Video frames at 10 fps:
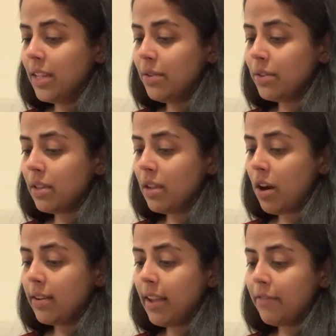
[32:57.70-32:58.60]

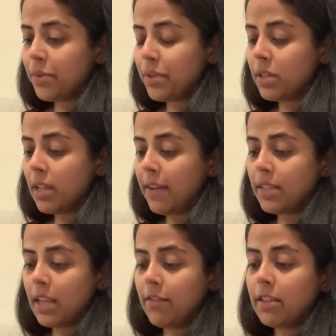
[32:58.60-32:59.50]
Szilard left with his life
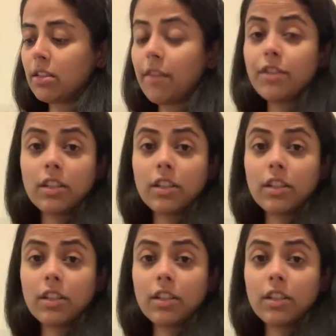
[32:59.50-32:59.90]
savings stuffed in